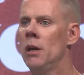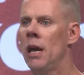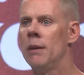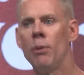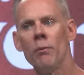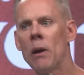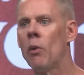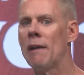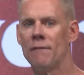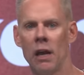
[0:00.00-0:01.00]
and both my
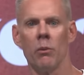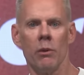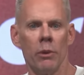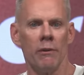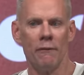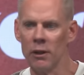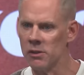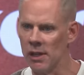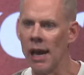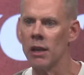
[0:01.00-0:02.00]
wife and I, we felt
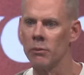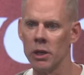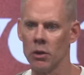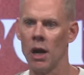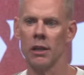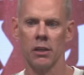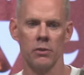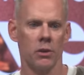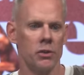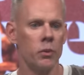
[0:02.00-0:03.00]
sad and we cried
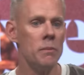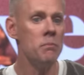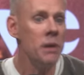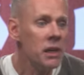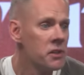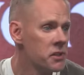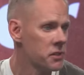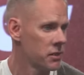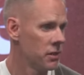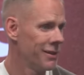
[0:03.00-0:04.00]
because we
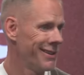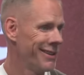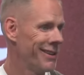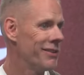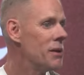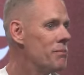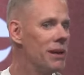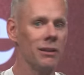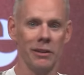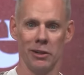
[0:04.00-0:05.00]
miss them
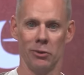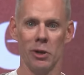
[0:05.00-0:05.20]
being little.